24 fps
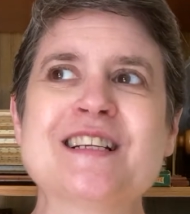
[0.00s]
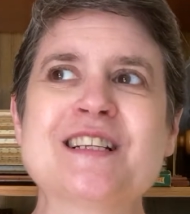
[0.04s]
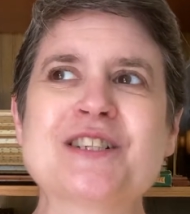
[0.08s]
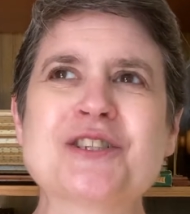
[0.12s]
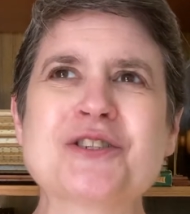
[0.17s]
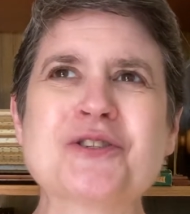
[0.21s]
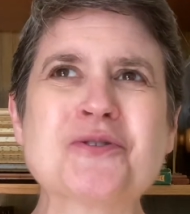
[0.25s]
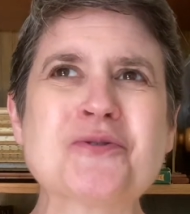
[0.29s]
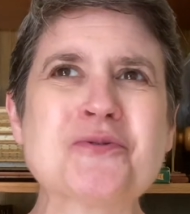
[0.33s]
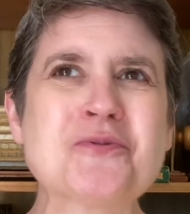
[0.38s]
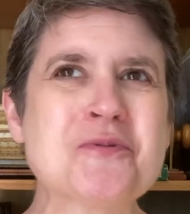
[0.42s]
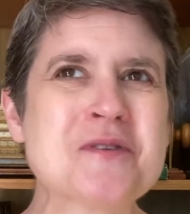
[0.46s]

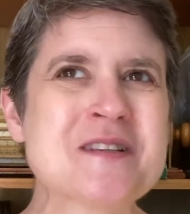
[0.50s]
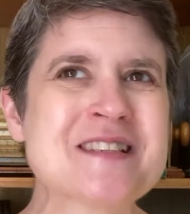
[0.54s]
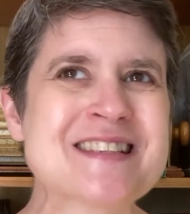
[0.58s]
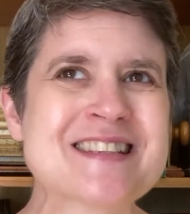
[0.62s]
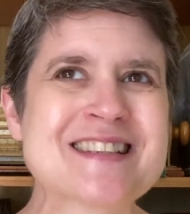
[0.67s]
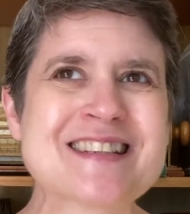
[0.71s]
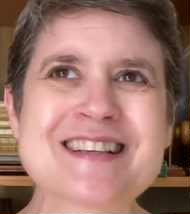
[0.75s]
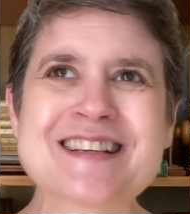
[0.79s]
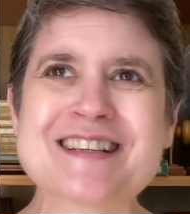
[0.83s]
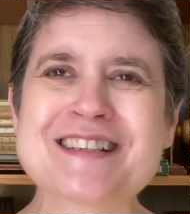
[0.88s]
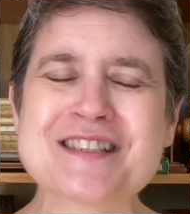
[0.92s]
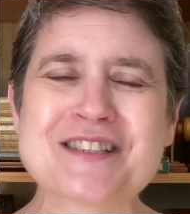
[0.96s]

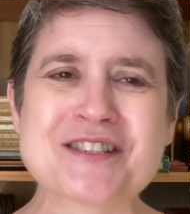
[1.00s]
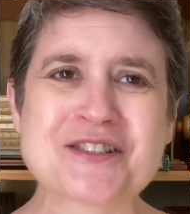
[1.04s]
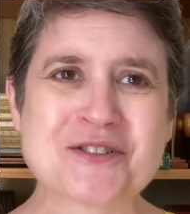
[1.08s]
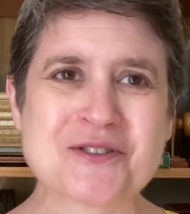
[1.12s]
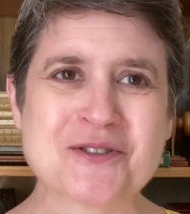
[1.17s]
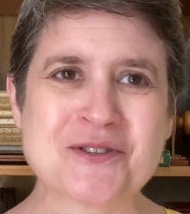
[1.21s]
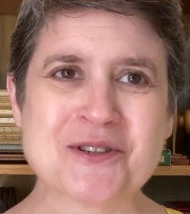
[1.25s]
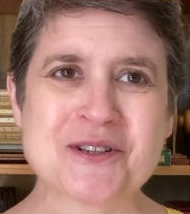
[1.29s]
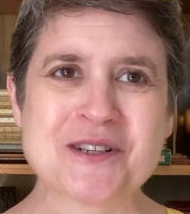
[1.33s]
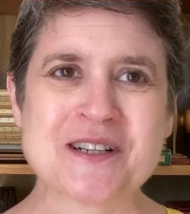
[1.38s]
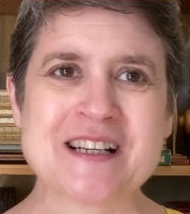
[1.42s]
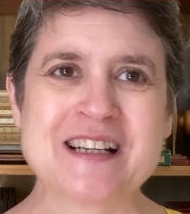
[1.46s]
twisting
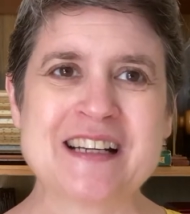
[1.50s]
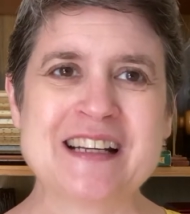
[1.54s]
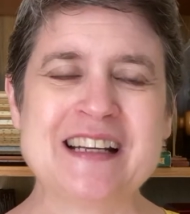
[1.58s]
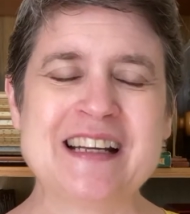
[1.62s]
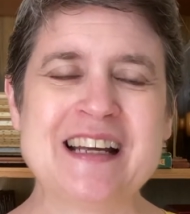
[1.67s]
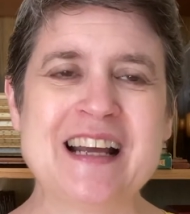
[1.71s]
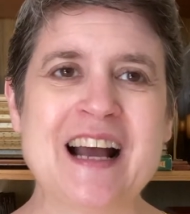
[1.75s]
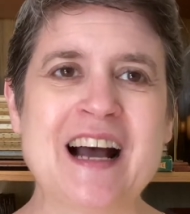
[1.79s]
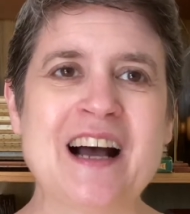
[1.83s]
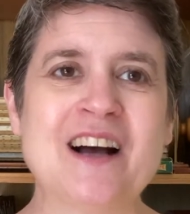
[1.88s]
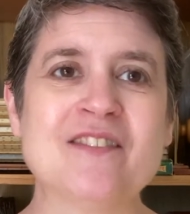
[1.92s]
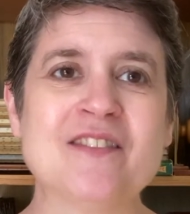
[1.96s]

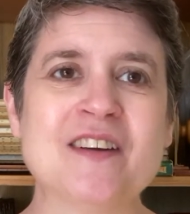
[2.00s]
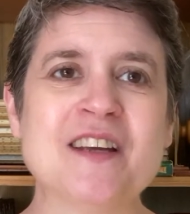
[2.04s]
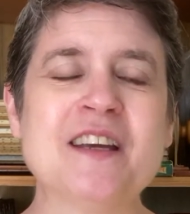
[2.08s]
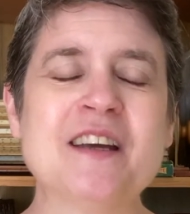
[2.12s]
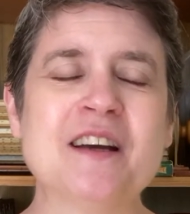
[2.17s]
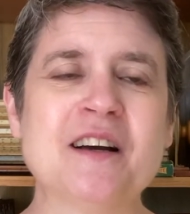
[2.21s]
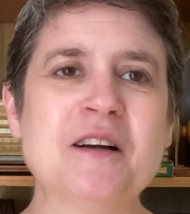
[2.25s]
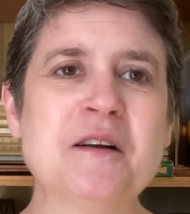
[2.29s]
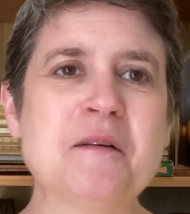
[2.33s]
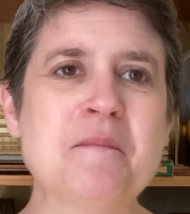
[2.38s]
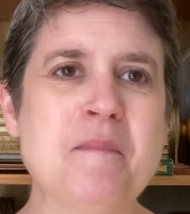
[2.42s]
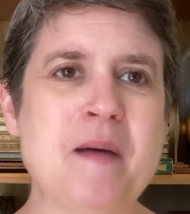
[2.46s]
story of a
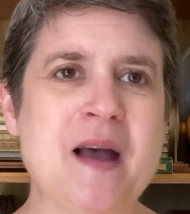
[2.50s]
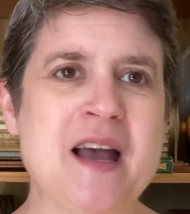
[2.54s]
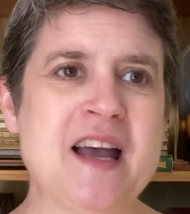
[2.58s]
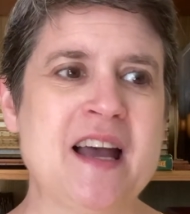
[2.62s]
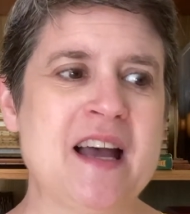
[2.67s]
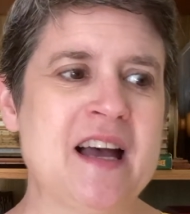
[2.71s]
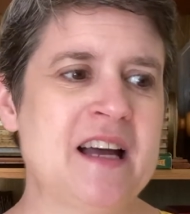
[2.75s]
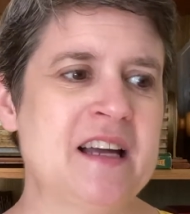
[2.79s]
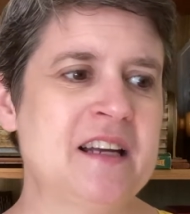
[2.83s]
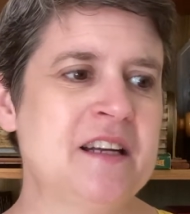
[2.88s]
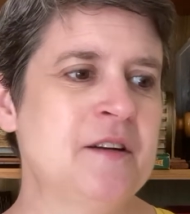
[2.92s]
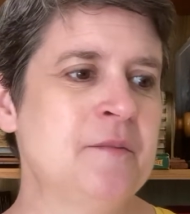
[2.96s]
young
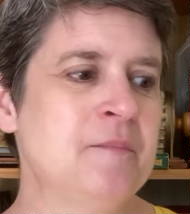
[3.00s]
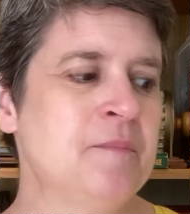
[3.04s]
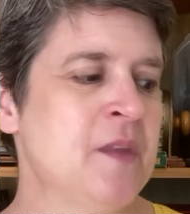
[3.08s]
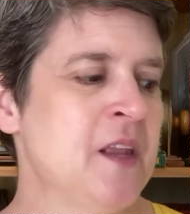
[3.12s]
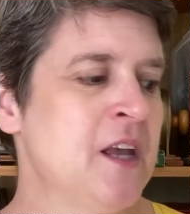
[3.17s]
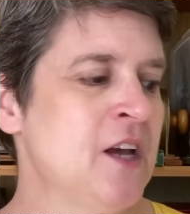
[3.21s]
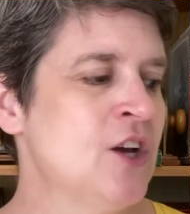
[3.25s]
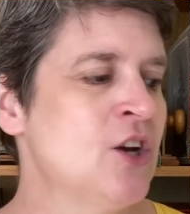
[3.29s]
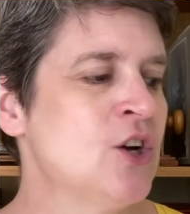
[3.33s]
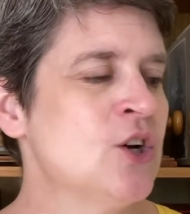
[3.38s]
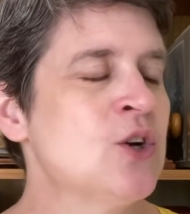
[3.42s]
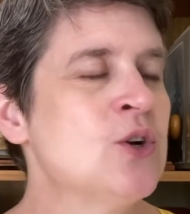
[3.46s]
man
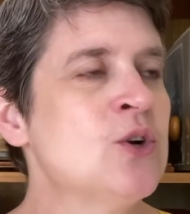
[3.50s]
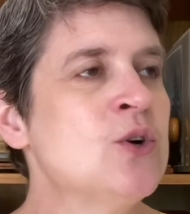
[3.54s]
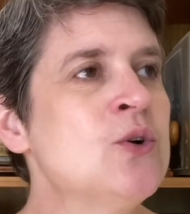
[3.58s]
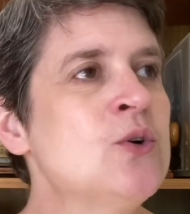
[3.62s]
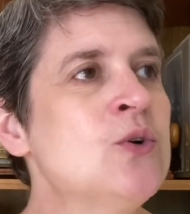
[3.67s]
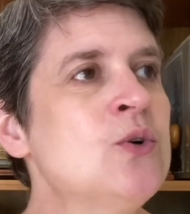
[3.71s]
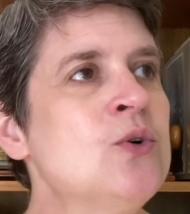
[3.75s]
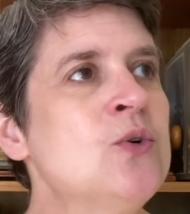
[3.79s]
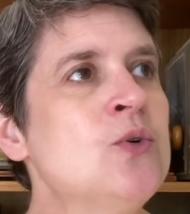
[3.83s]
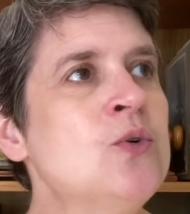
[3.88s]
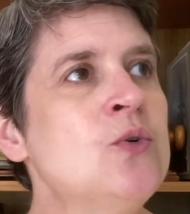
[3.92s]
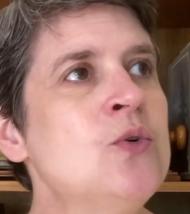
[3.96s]

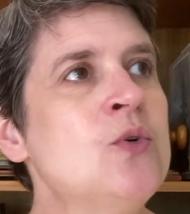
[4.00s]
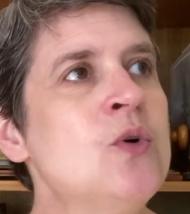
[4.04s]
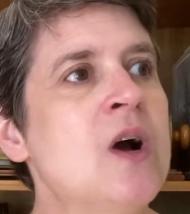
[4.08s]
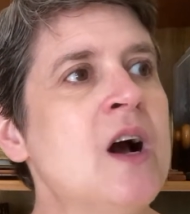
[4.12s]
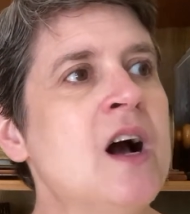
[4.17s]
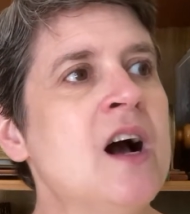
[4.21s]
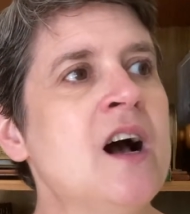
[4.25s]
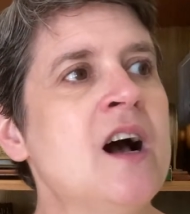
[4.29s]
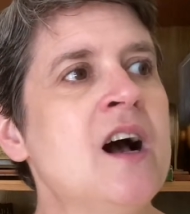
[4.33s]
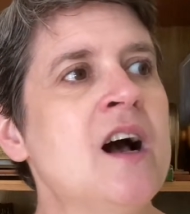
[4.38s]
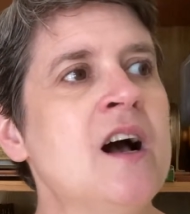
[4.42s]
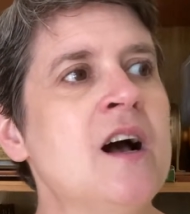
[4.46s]
who
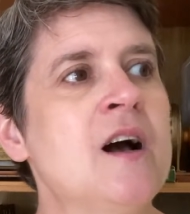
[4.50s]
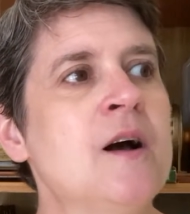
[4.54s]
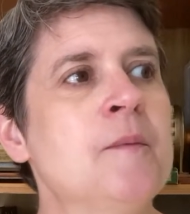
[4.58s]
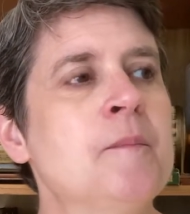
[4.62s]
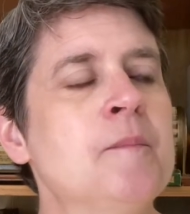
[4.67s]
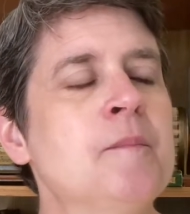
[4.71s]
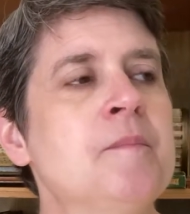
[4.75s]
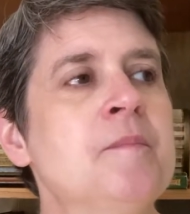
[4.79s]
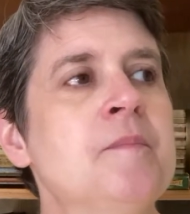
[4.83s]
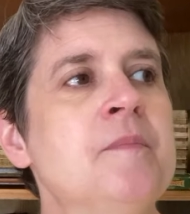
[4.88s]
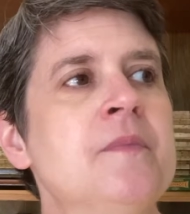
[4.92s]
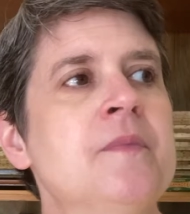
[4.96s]

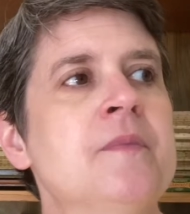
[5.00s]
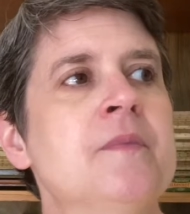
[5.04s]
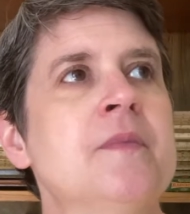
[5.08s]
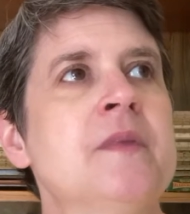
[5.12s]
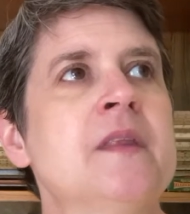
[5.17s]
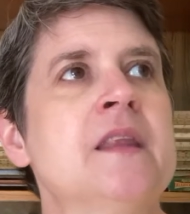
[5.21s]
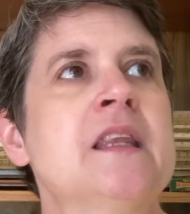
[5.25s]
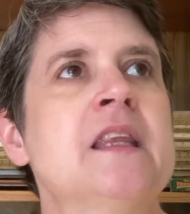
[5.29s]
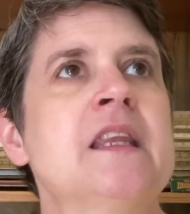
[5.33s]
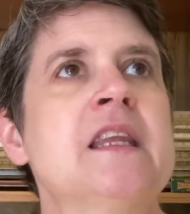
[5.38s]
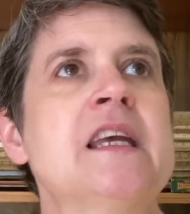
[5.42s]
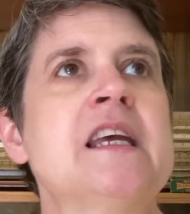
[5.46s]
um,
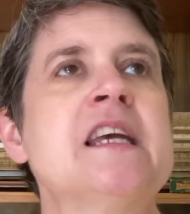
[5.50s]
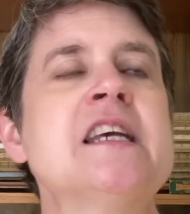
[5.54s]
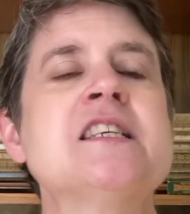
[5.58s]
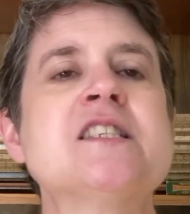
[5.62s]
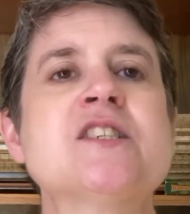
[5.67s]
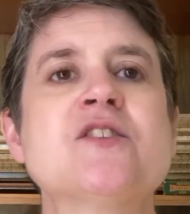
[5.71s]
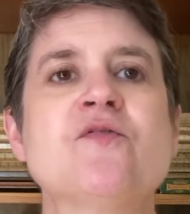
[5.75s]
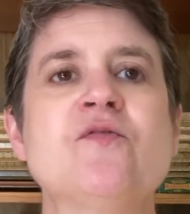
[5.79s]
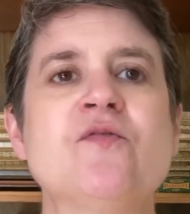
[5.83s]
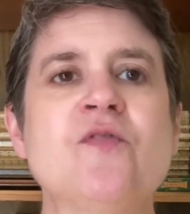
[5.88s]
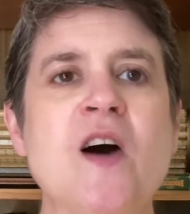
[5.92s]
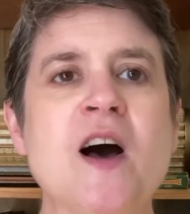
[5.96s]

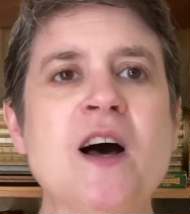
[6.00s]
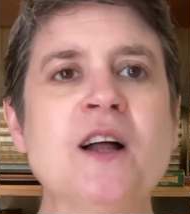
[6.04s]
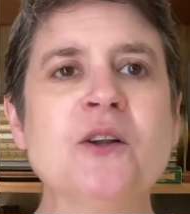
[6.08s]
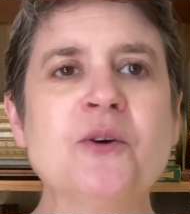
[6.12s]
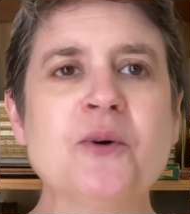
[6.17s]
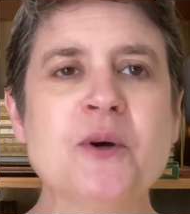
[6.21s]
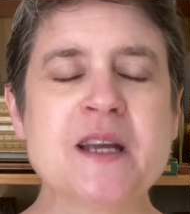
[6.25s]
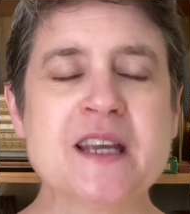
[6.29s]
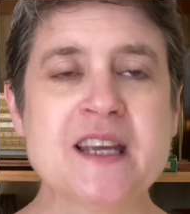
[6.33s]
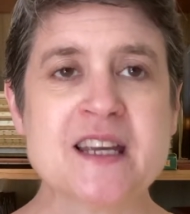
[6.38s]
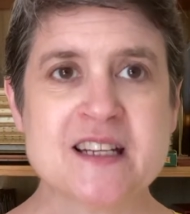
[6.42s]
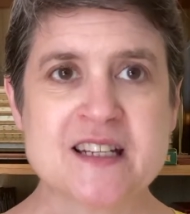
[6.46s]
is
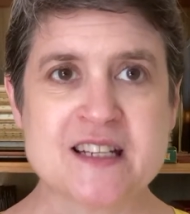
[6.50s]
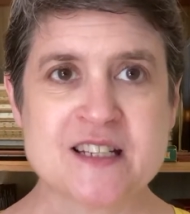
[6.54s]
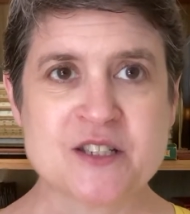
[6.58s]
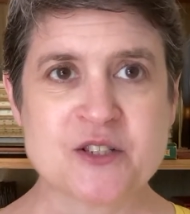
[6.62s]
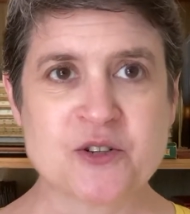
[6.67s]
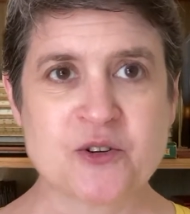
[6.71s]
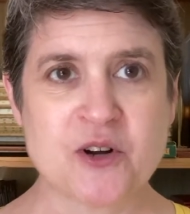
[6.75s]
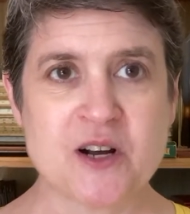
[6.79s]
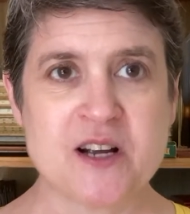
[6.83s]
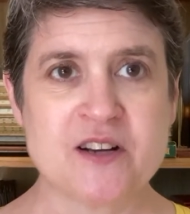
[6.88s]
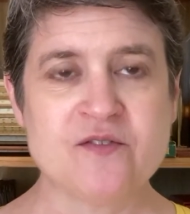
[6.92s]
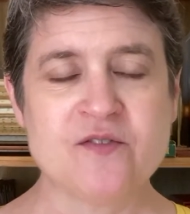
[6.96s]
following in his
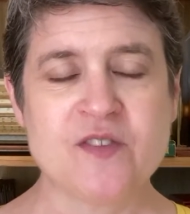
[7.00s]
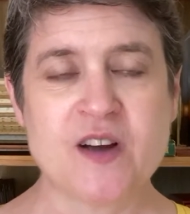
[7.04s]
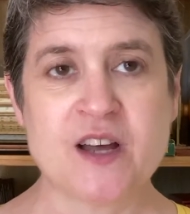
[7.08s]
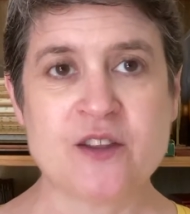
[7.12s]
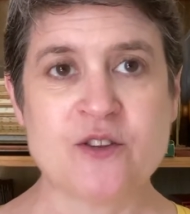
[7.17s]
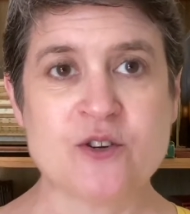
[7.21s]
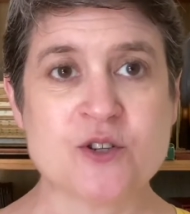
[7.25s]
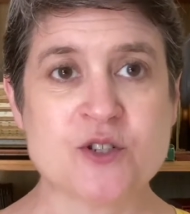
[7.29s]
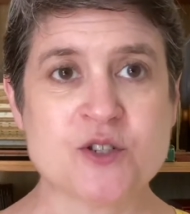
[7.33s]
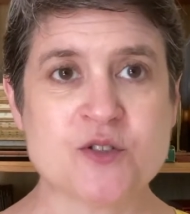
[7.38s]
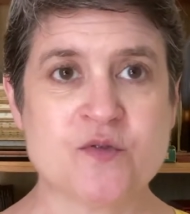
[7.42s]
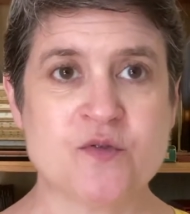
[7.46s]

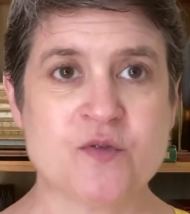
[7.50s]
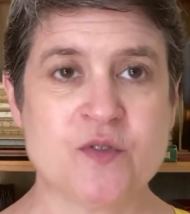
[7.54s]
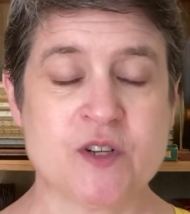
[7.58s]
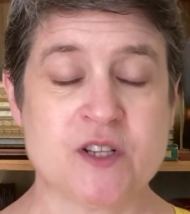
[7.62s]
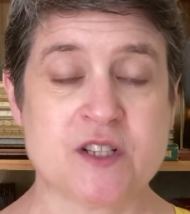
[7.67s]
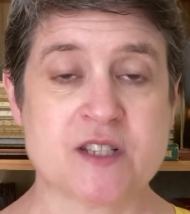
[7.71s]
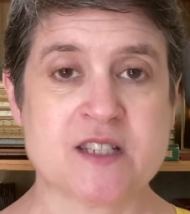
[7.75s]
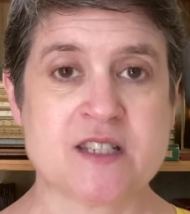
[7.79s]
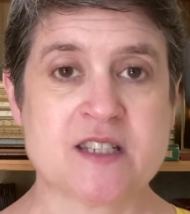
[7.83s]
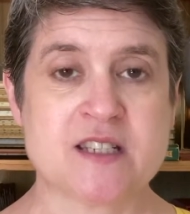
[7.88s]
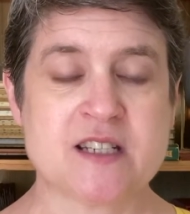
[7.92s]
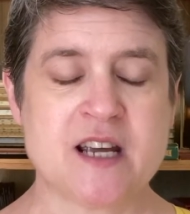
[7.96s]
grandfather's
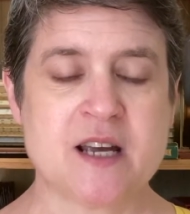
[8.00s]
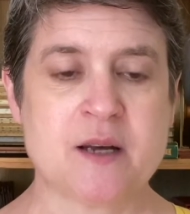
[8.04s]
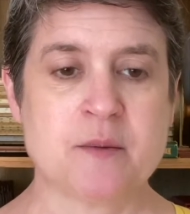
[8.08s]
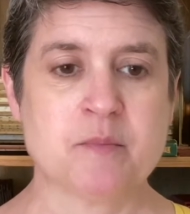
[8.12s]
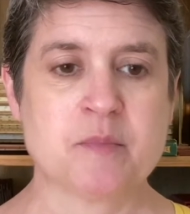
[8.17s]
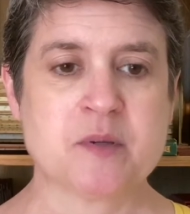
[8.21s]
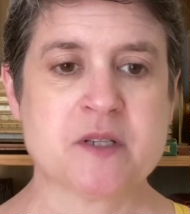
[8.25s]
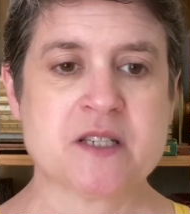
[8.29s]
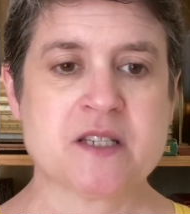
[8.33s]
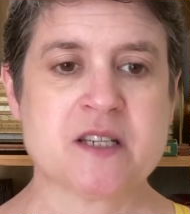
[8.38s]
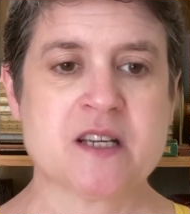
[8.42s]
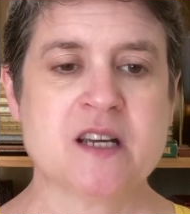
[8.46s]

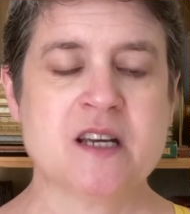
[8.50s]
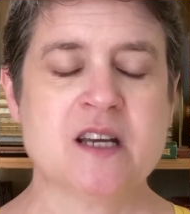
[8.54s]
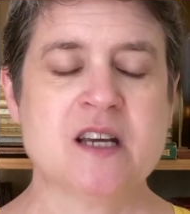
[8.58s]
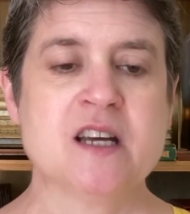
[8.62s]
footsteps.